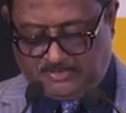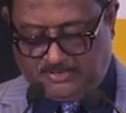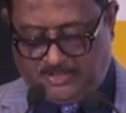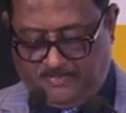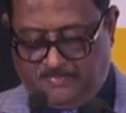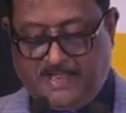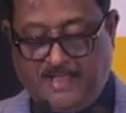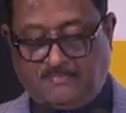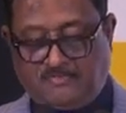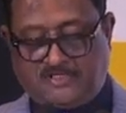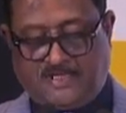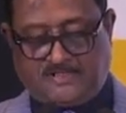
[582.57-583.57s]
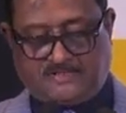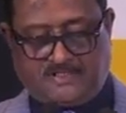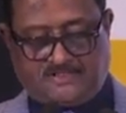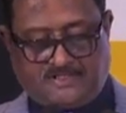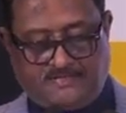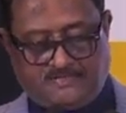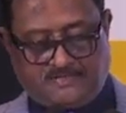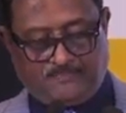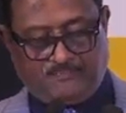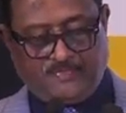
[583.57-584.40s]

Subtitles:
the BMC has received